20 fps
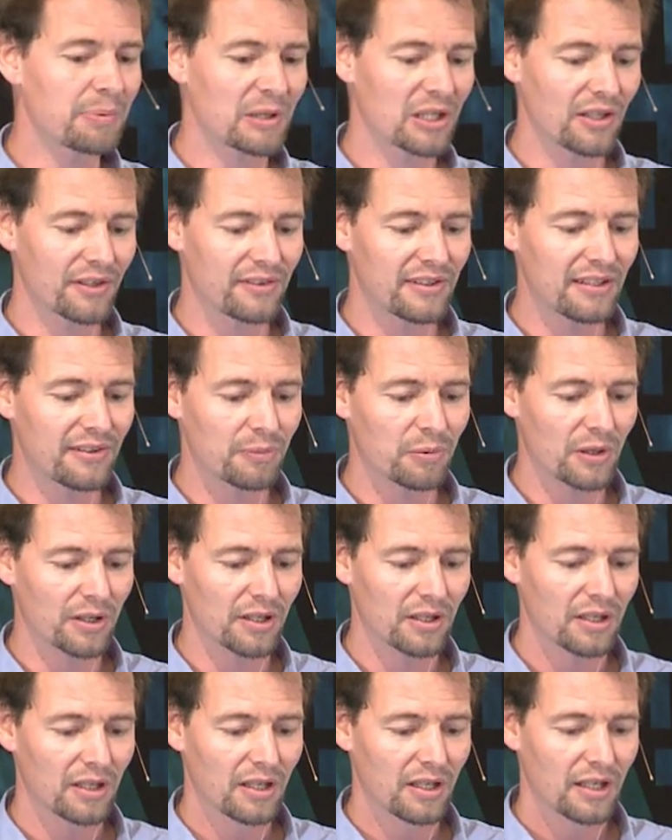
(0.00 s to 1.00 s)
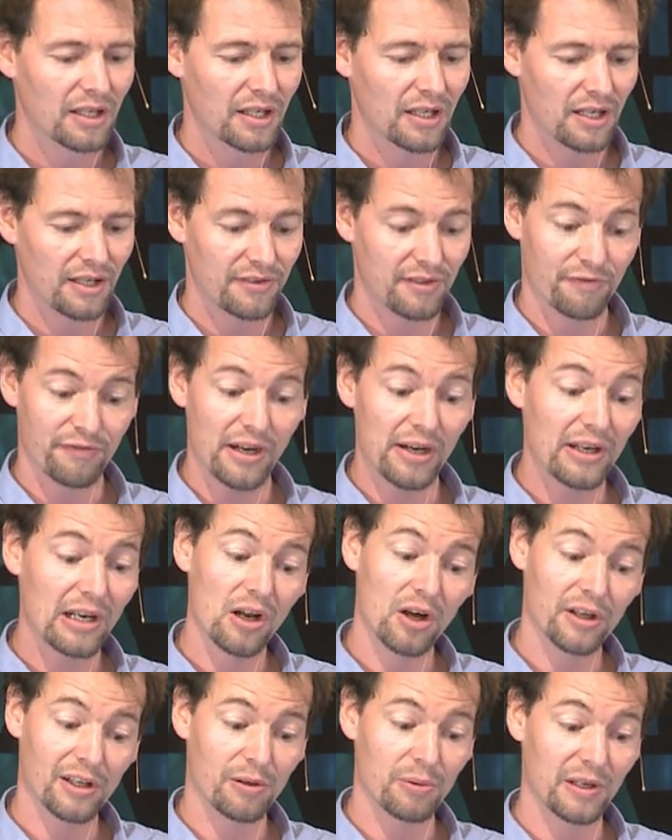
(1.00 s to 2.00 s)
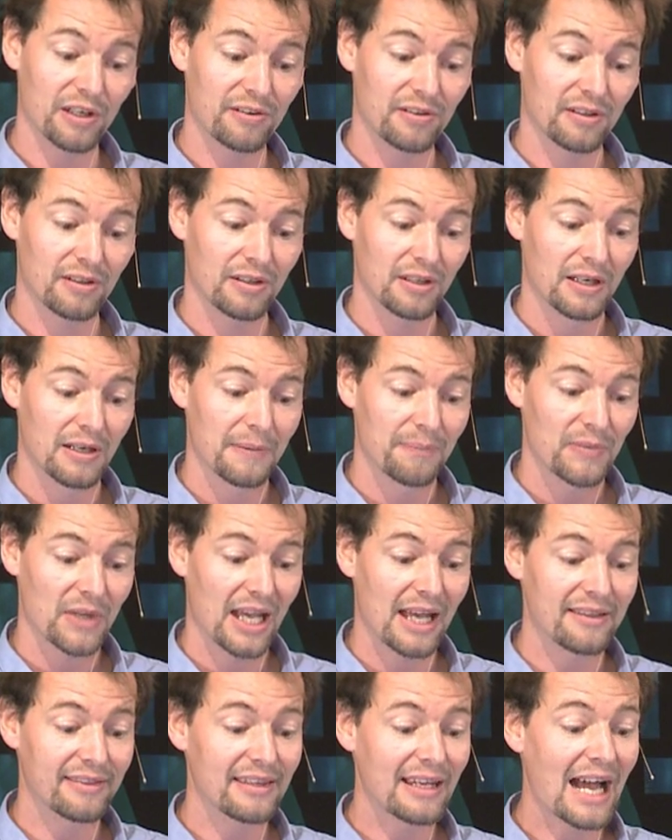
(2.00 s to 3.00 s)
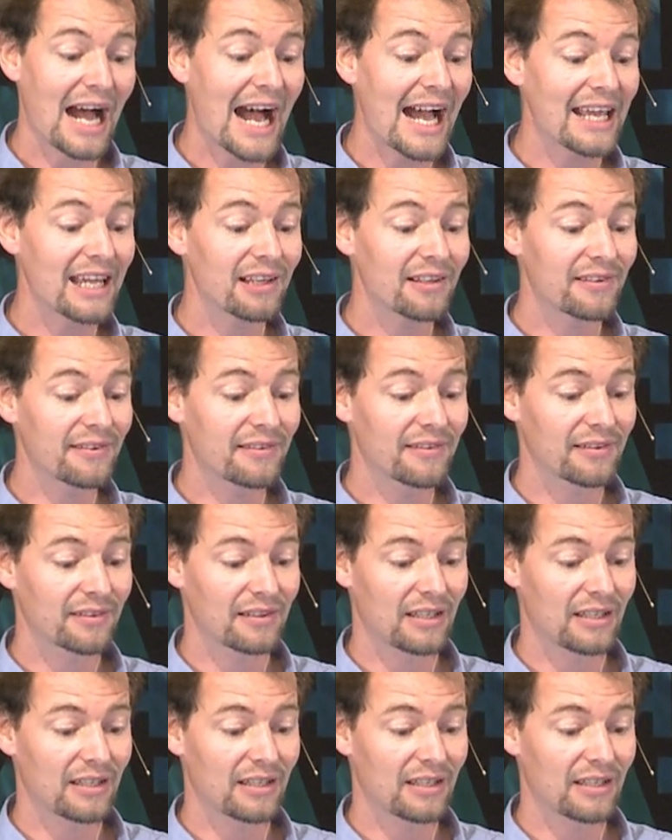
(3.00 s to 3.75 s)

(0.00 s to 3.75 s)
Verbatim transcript: because this one is a very long equation and the highest,